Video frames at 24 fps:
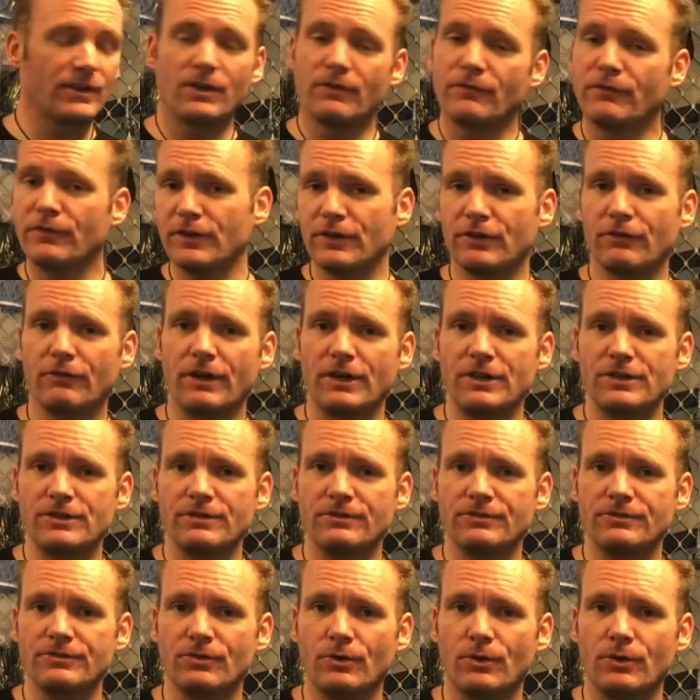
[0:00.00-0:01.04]

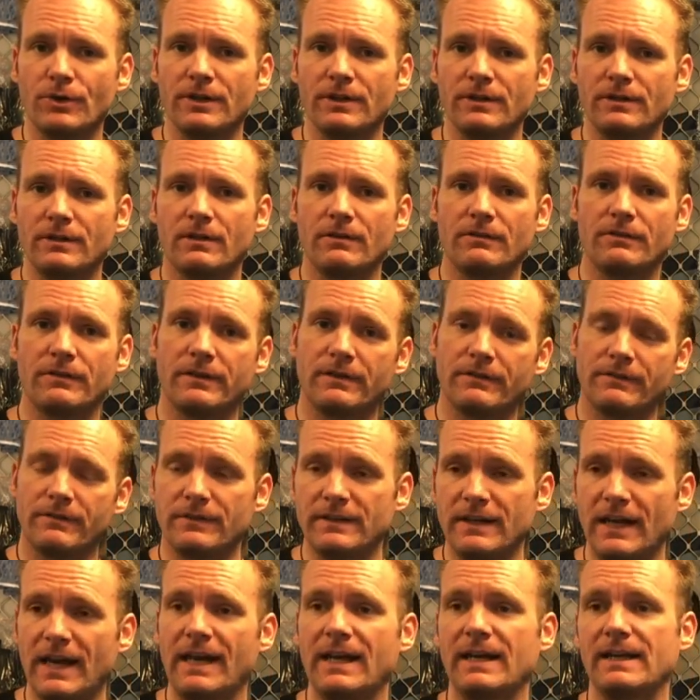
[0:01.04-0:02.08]
configuration sorted of the
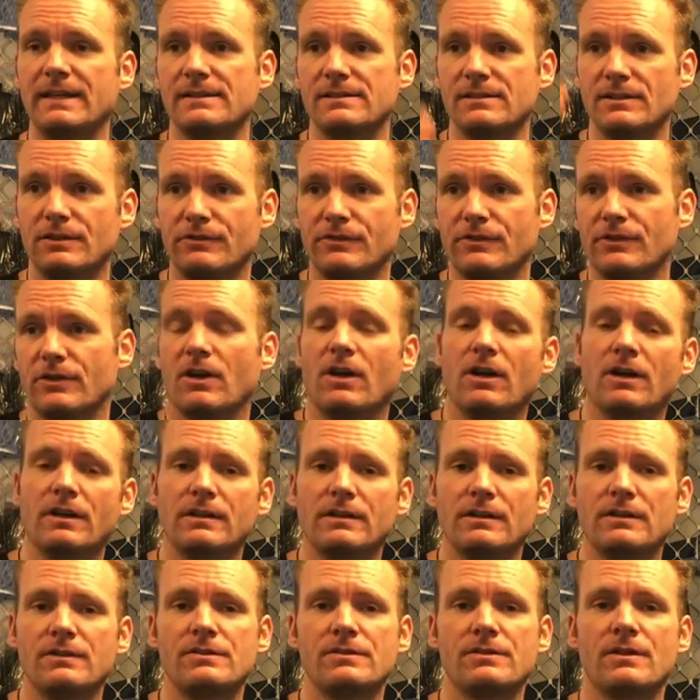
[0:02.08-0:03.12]
tanks and of your
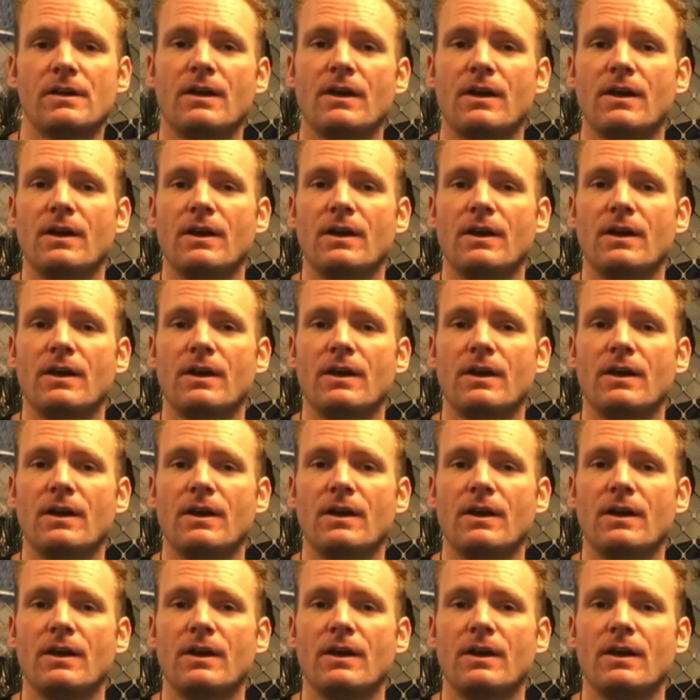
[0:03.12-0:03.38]
harness.